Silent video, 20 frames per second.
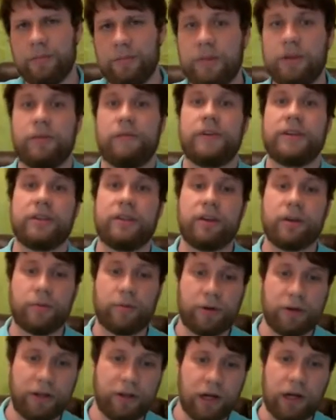me to visit there
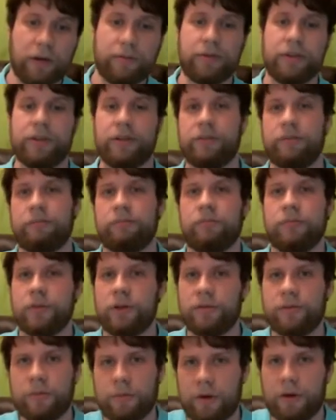pretty often and
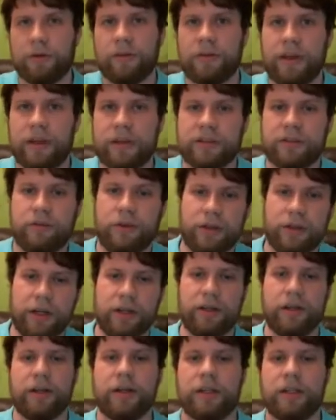learn from all the things
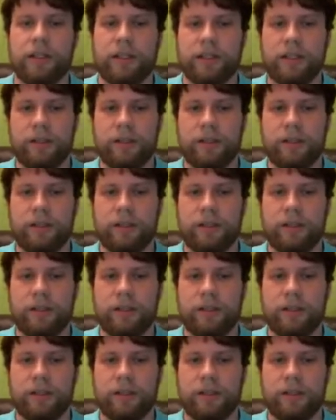on there.